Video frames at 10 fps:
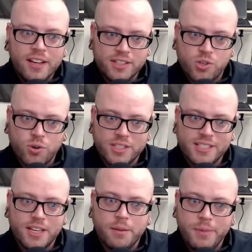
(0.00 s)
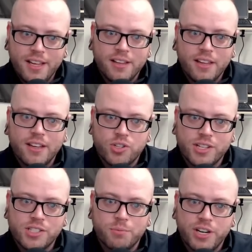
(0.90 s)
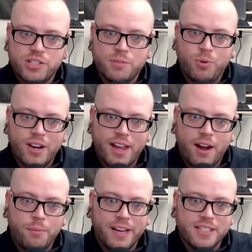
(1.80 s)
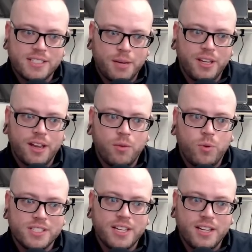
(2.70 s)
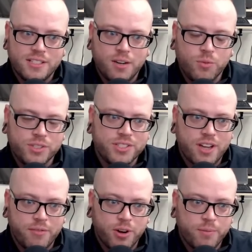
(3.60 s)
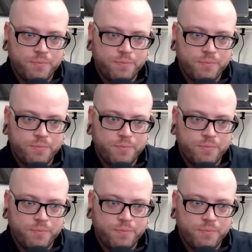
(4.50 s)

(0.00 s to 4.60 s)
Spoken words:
Discord says it immediately addressed the breach support account by disabling it once the incident was discovered.